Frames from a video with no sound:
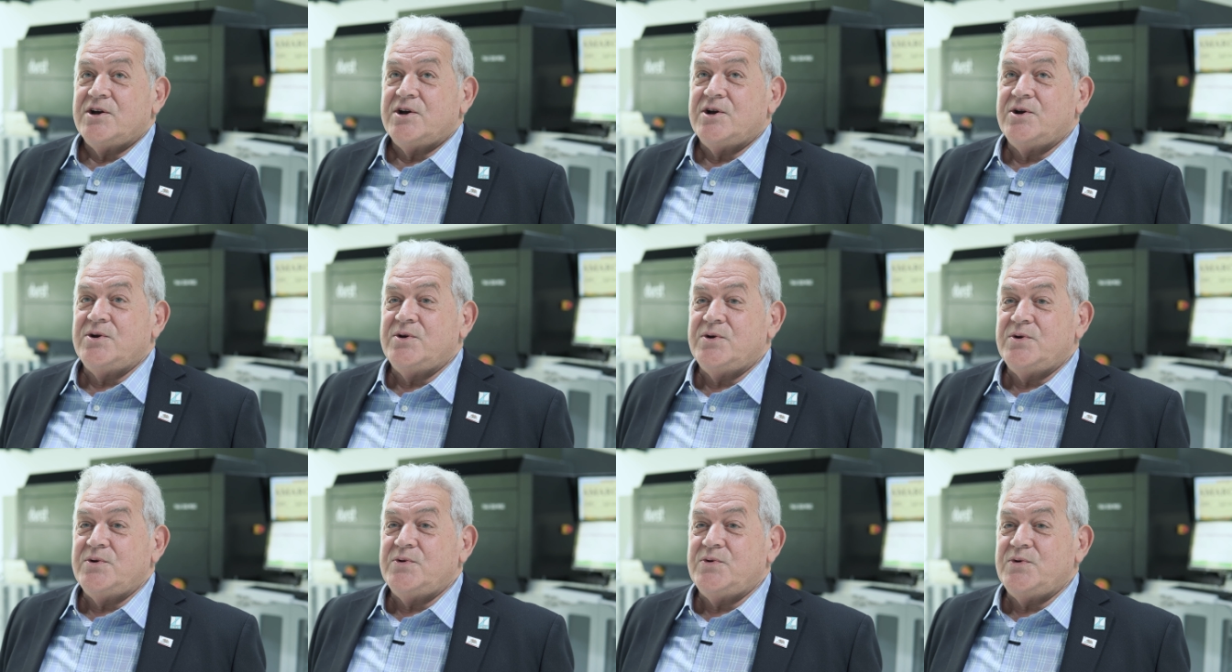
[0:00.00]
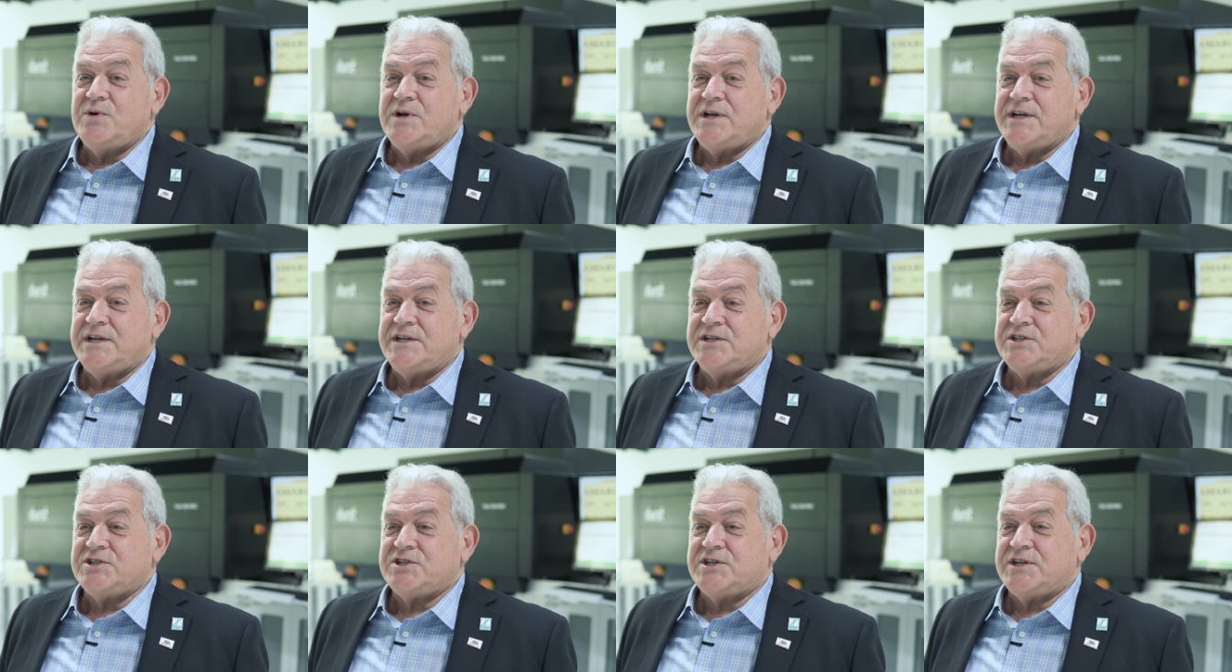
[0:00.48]
who
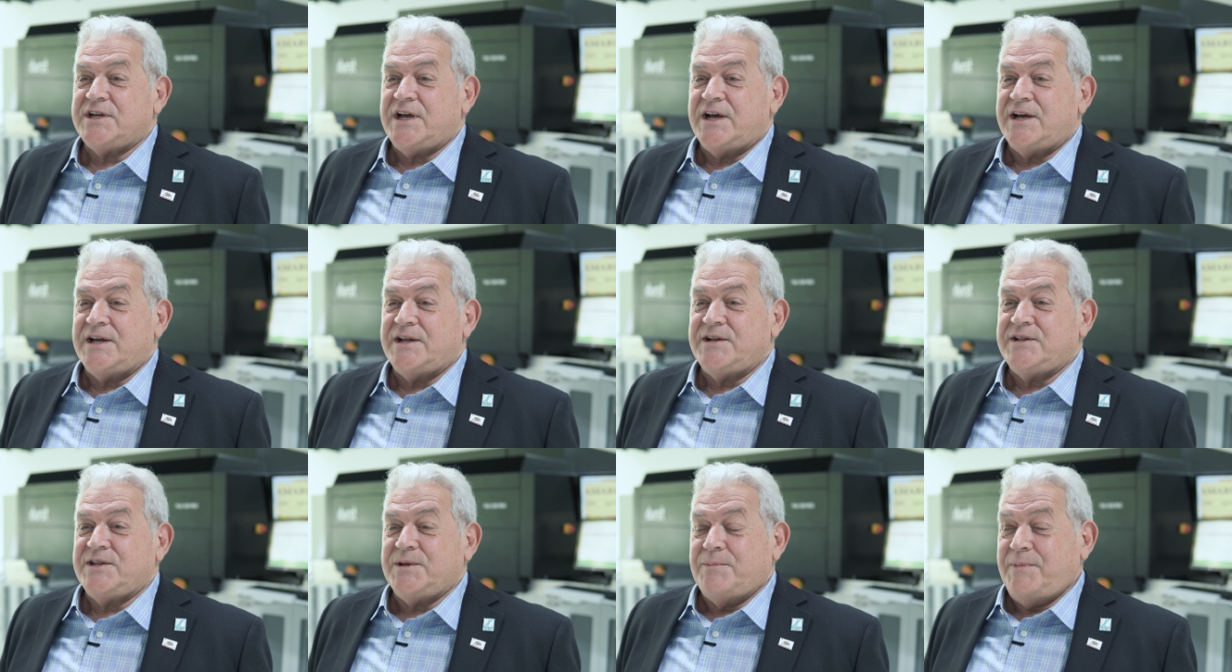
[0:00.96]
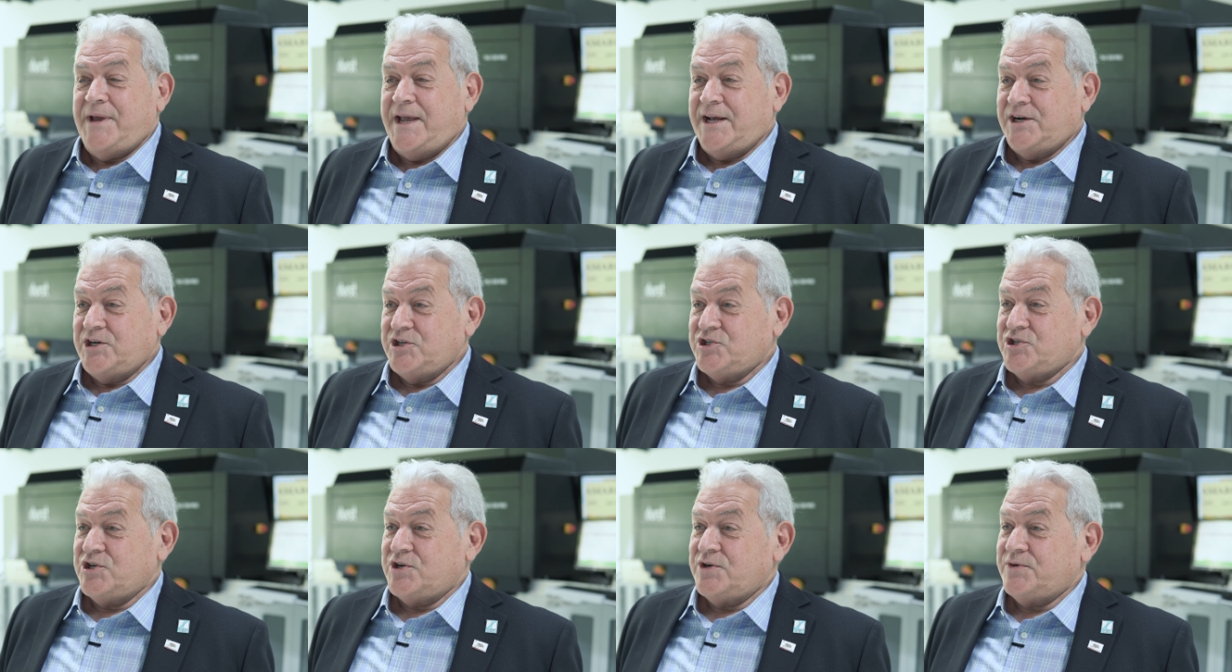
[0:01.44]
is the
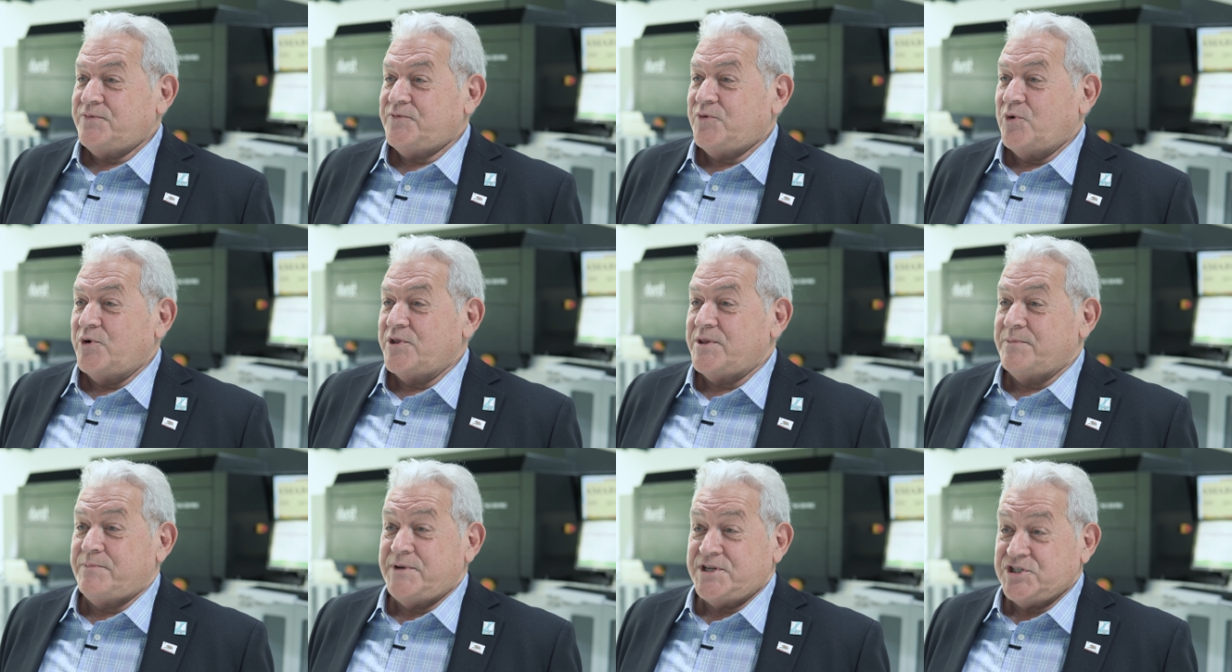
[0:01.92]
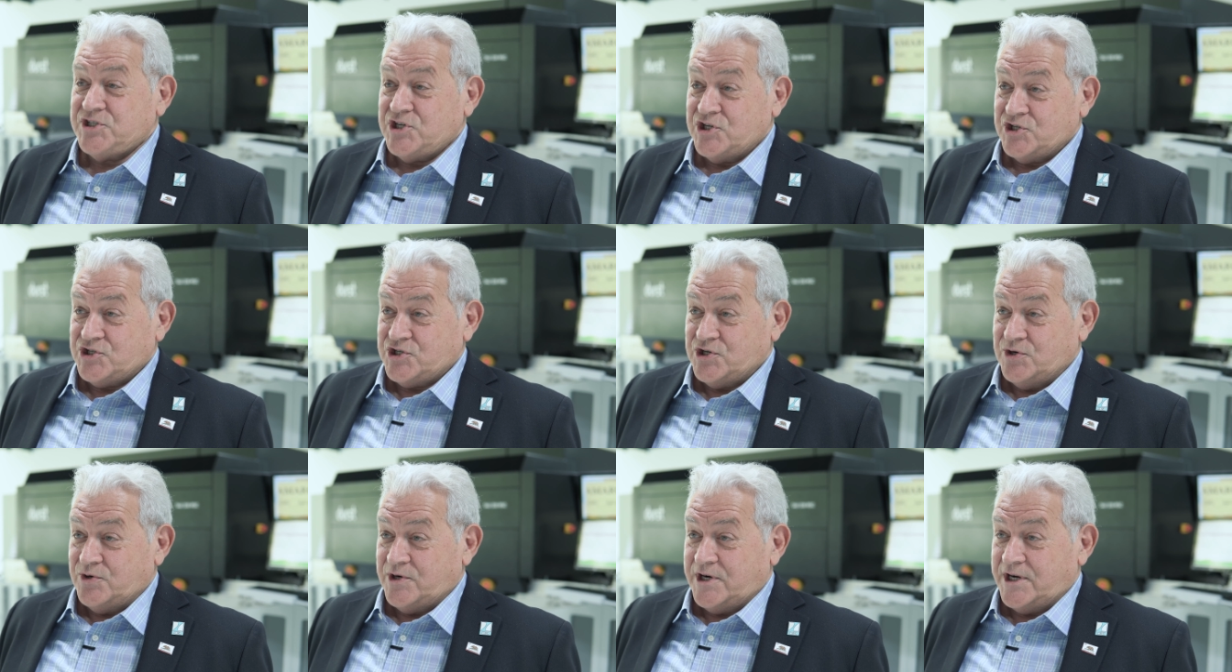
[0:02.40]
manager for the
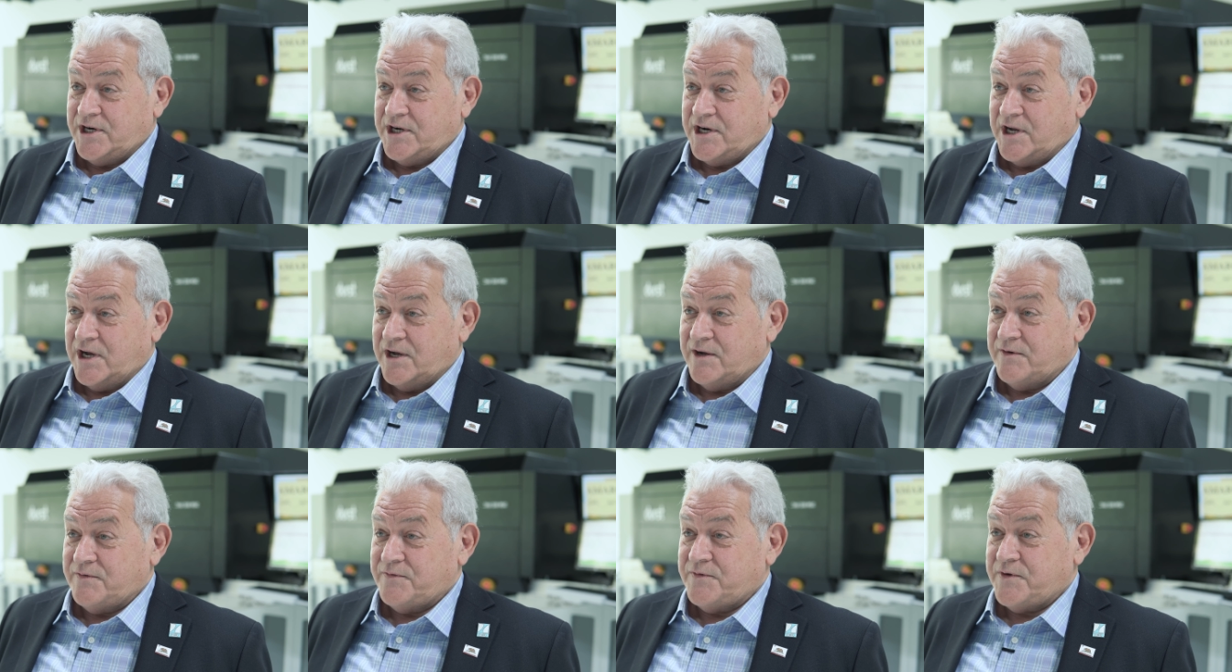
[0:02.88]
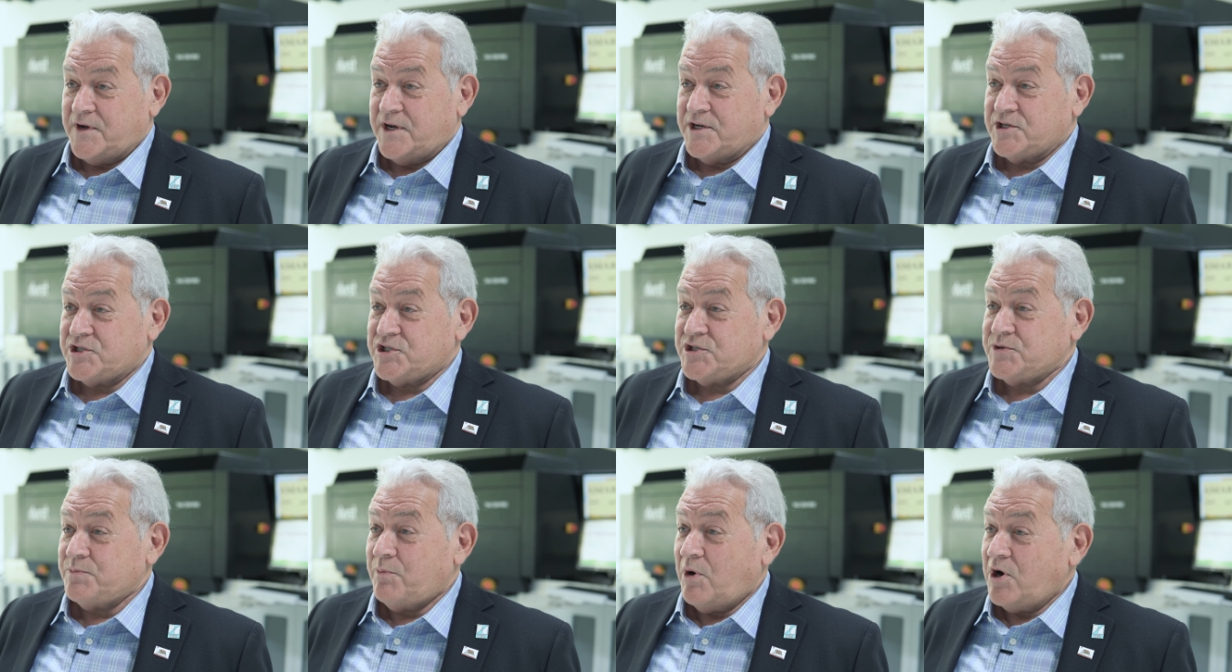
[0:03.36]
business unit
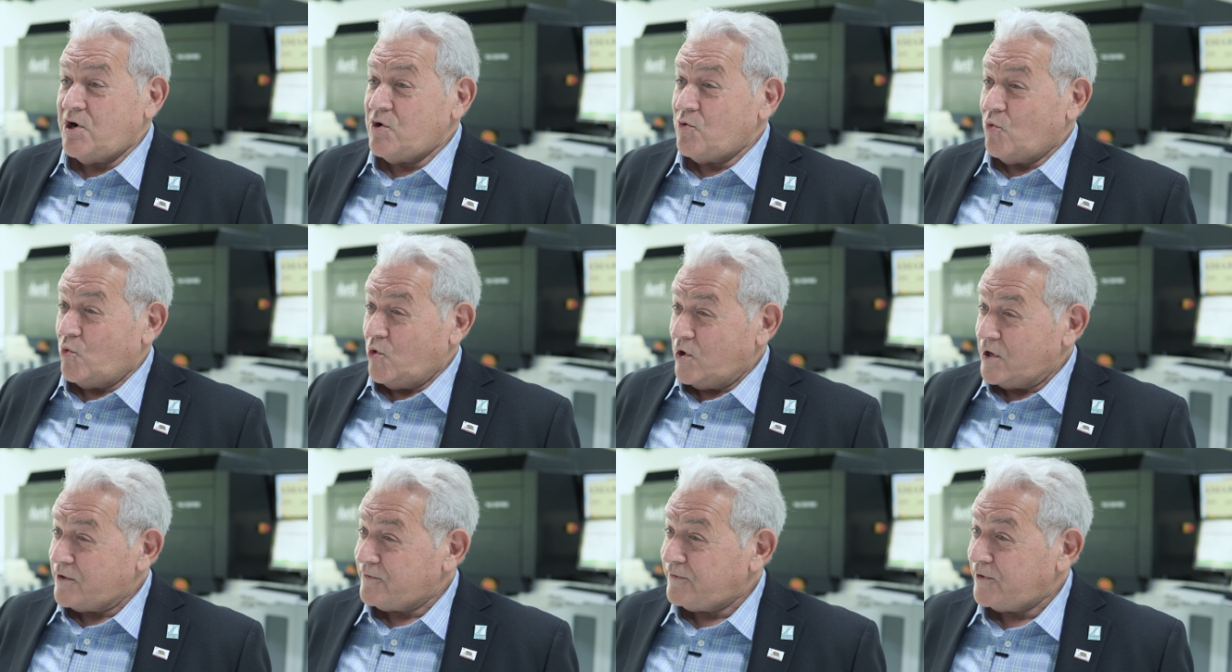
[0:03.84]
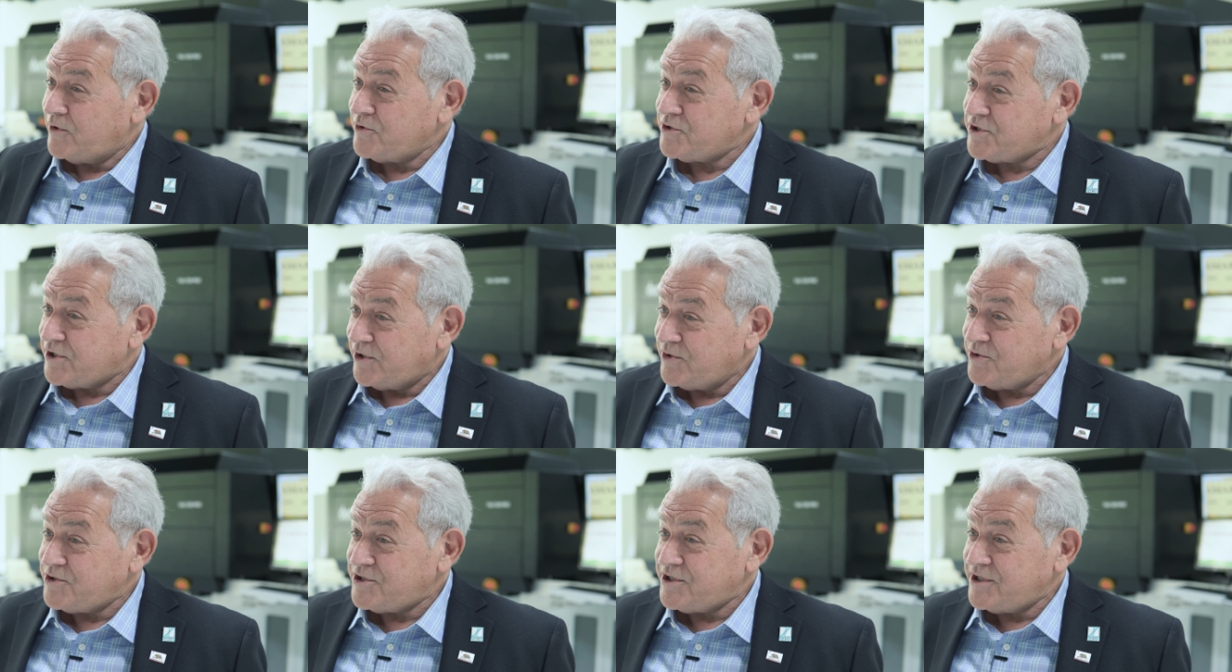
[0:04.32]
of Smart Workflow
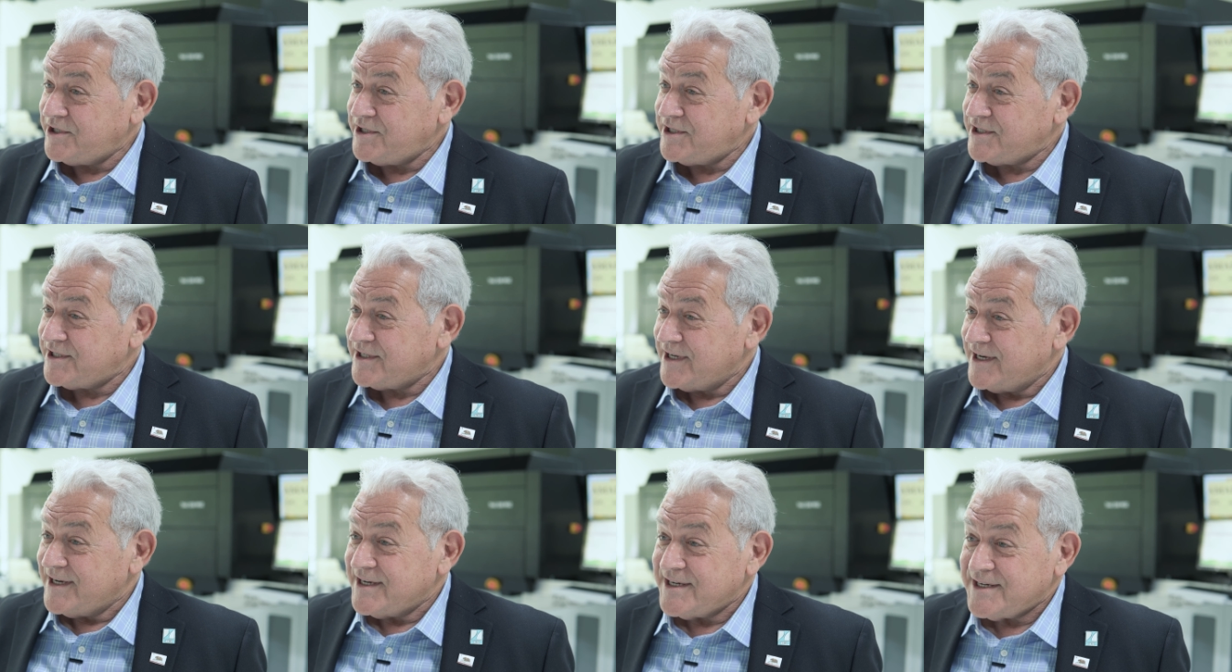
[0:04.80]
Solutions?